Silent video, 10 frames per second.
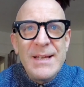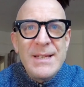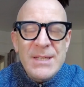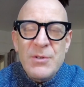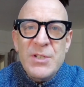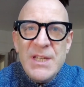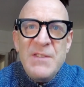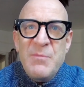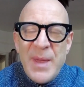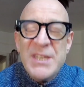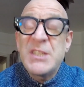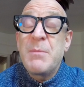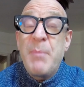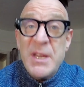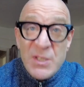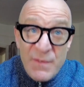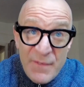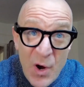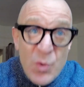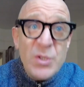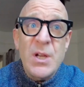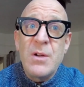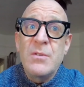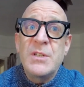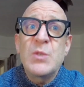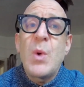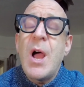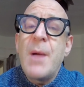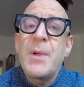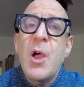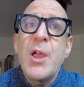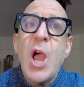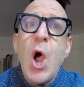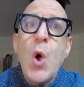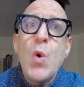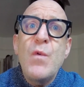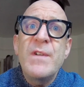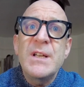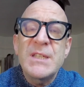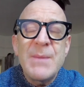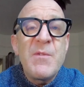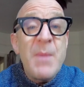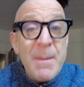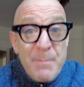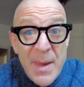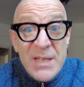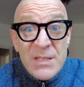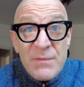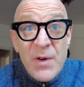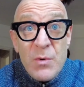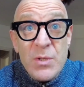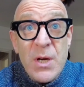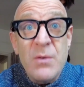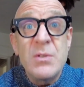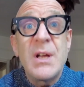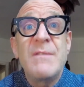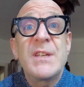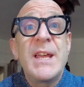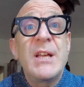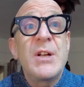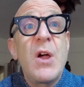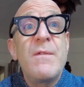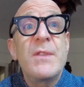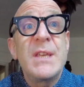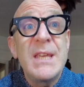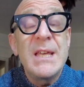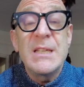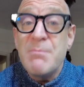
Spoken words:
So Steve Best Photos is where I'm going over some of my best photos I've taken over the years,